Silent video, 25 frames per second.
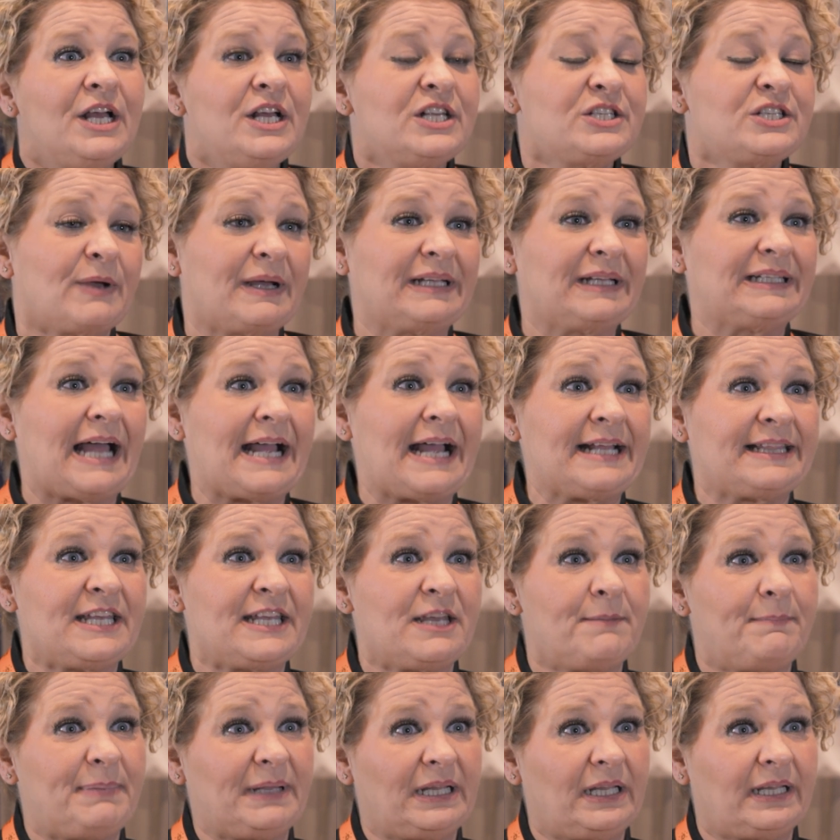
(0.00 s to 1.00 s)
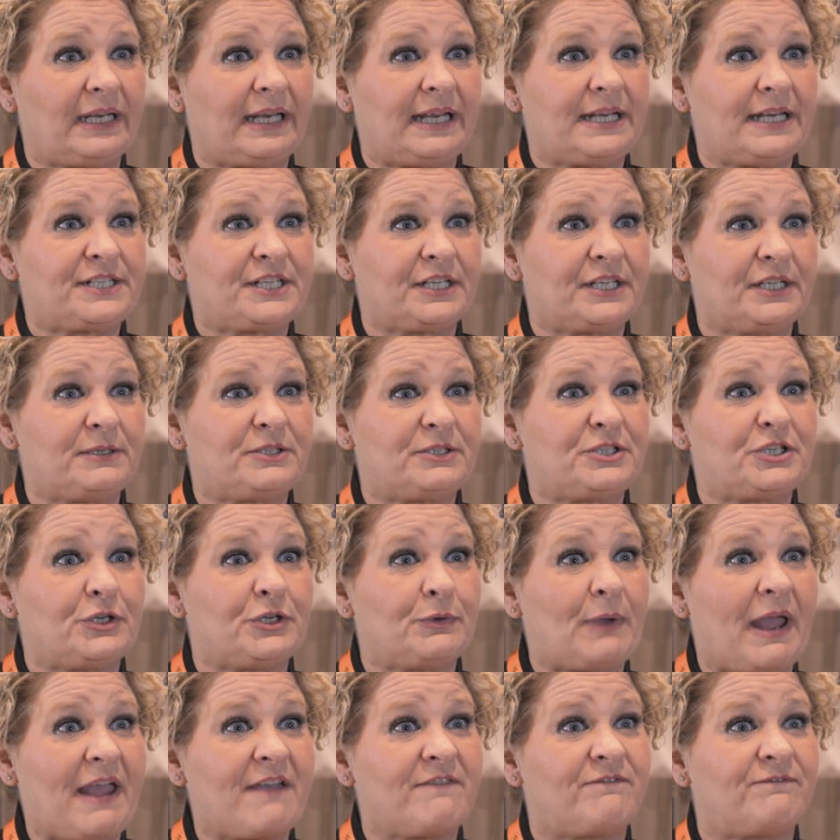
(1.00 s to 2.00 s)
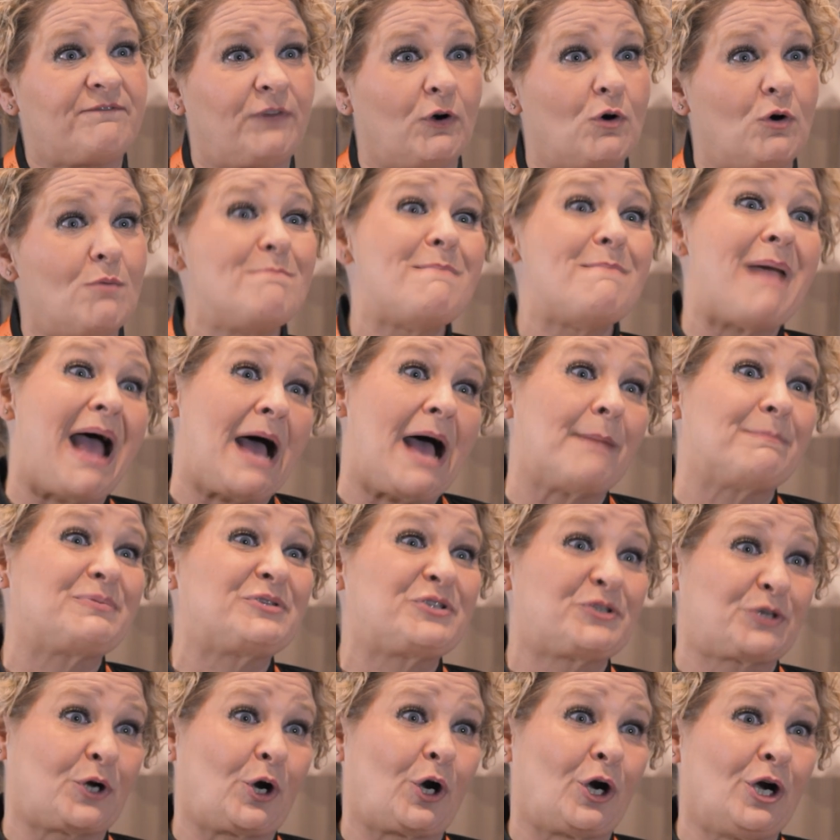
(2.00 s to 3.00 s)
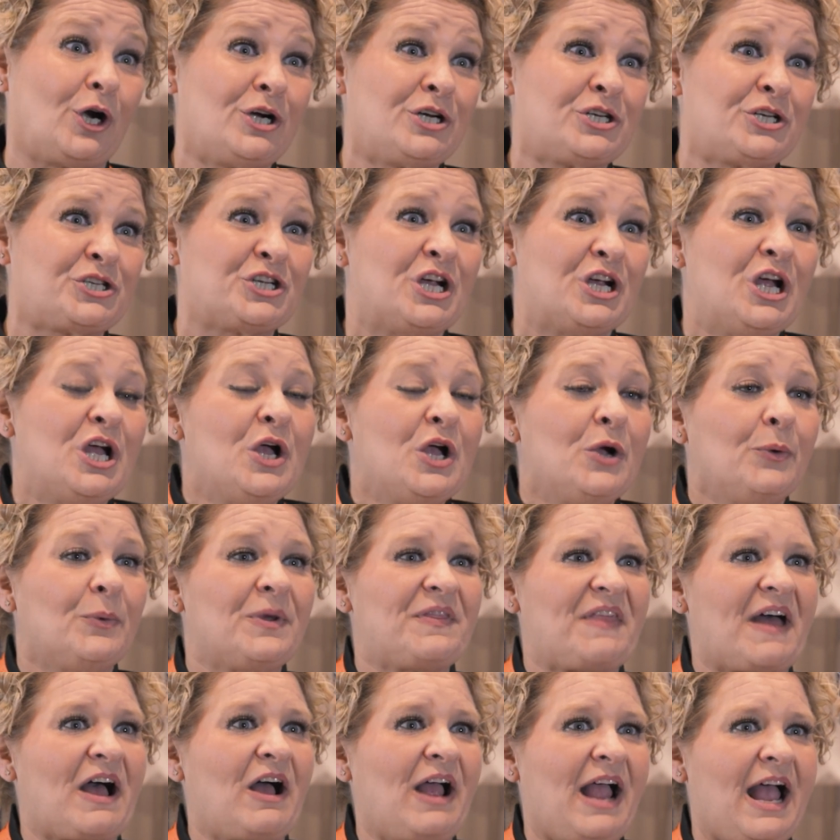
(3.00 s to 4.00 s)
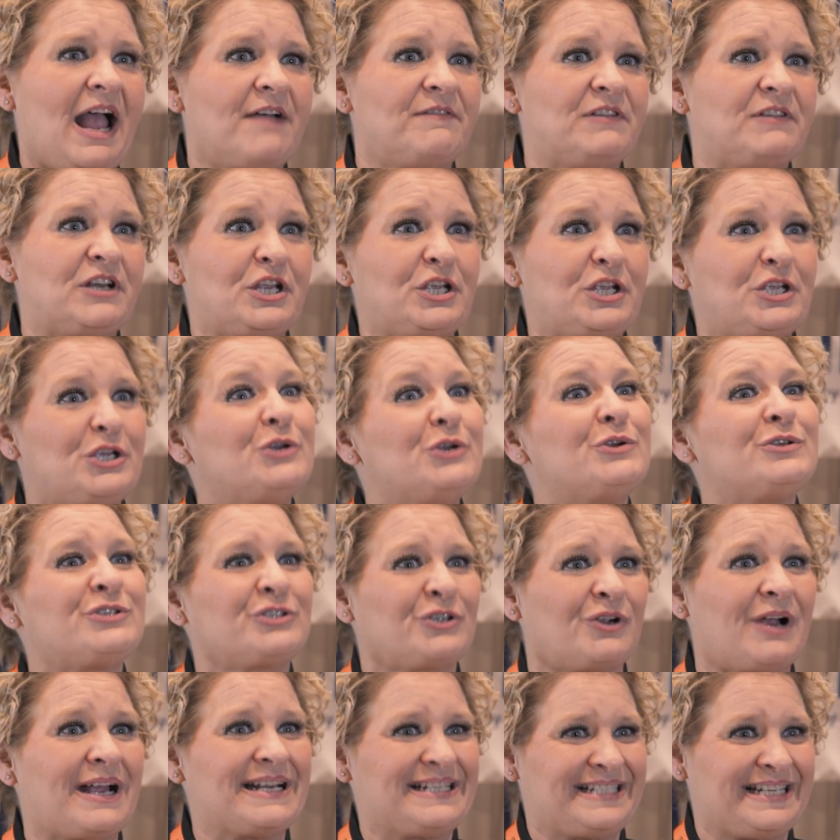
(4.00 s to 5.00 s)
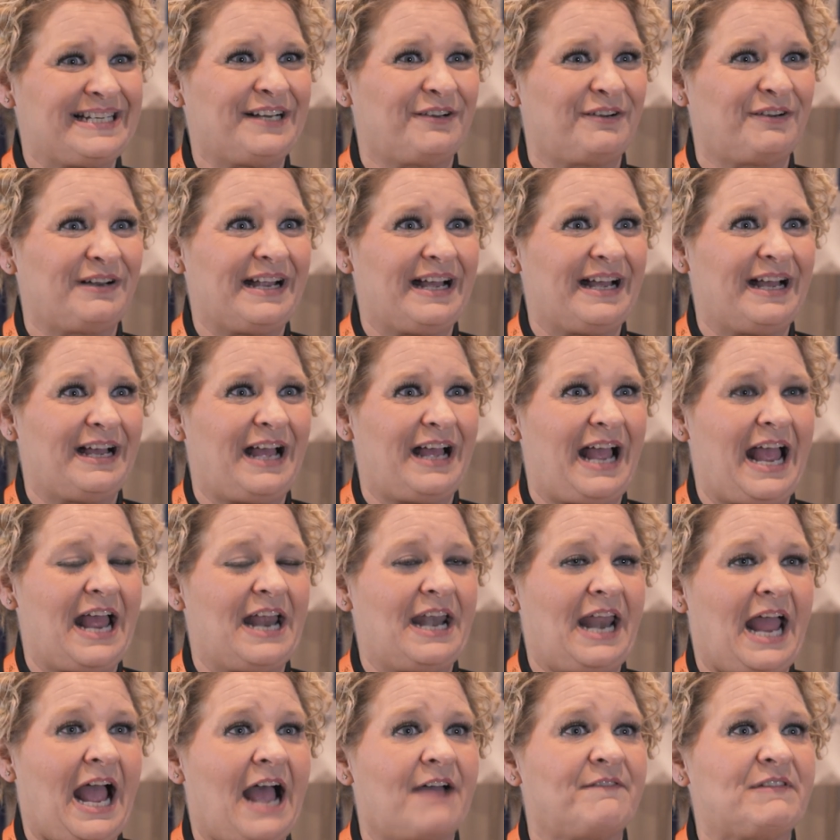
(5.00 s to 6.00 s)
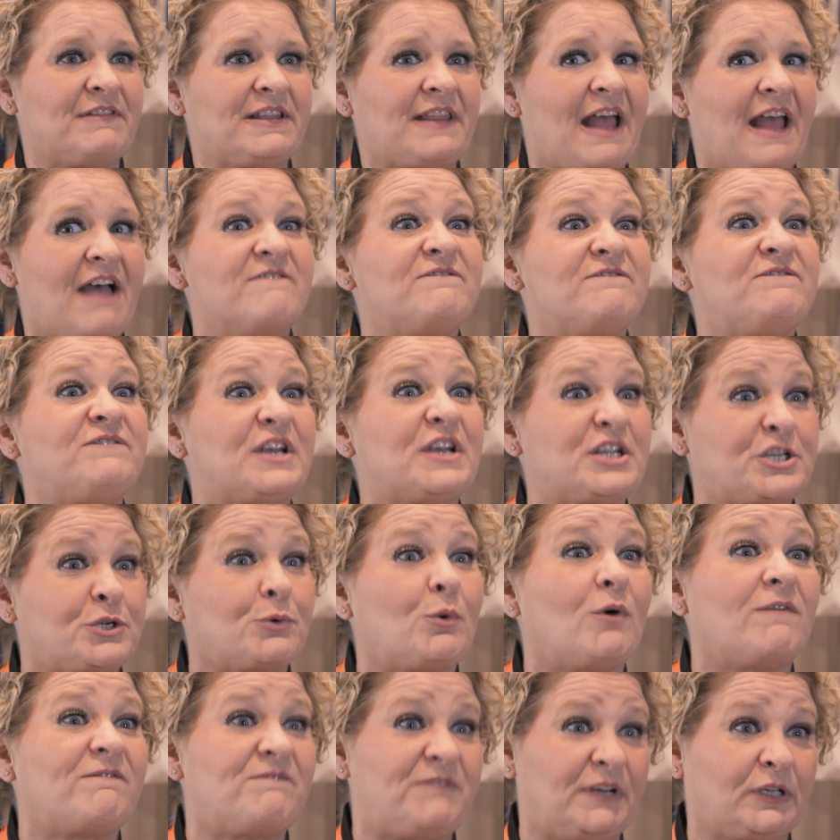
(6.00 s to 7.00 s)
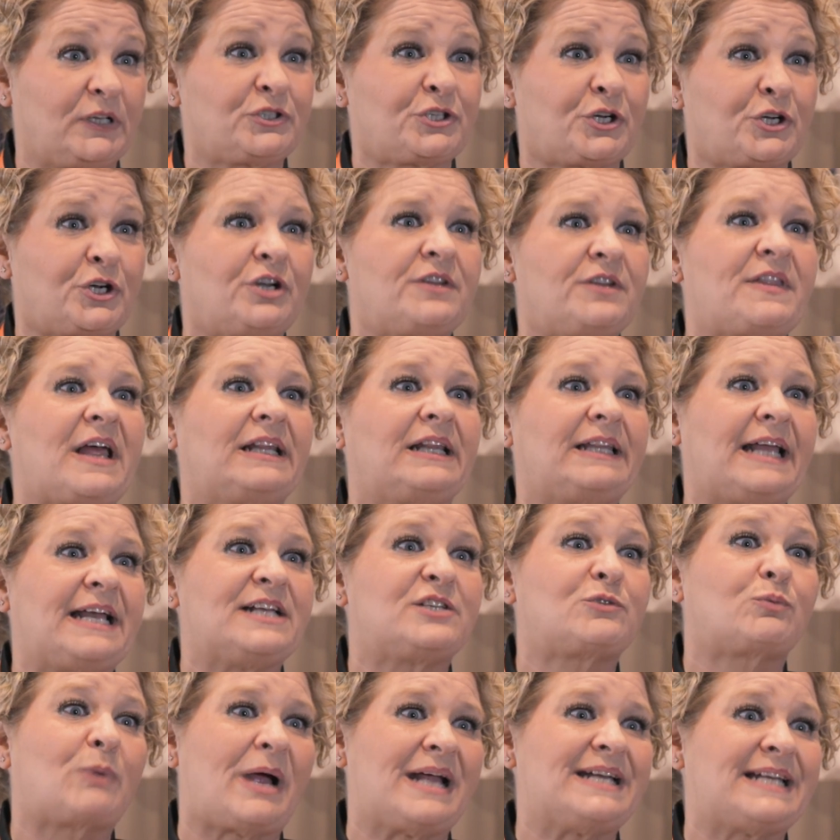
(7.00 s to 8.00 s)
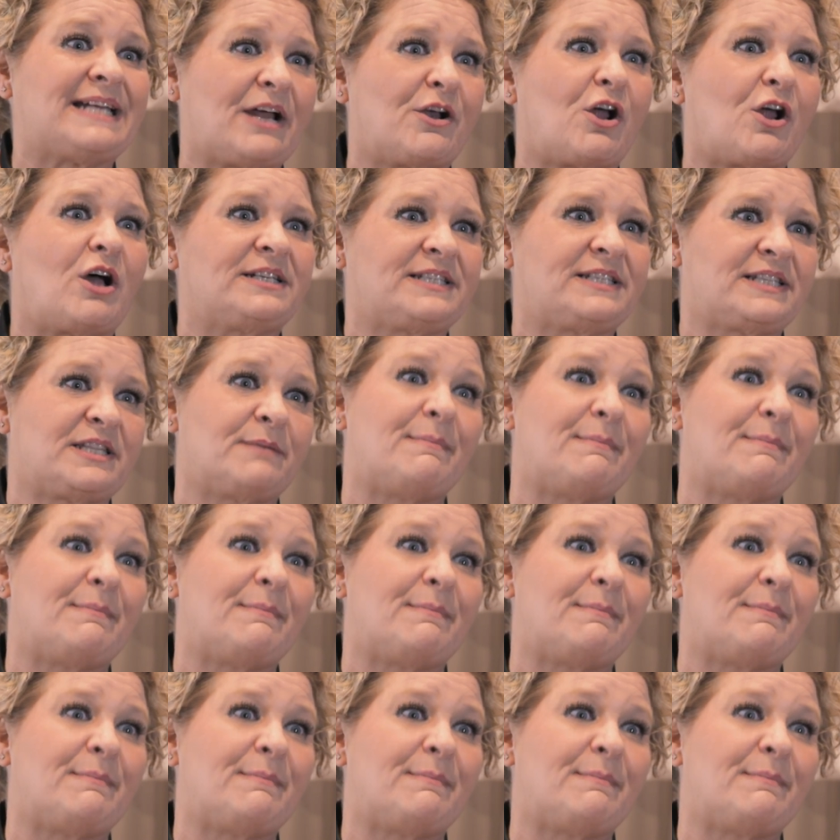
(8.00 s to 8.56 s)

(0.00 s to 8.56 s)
So I like the ability to do a full map search without having to use criteria and having that visual filter that lays right down onto the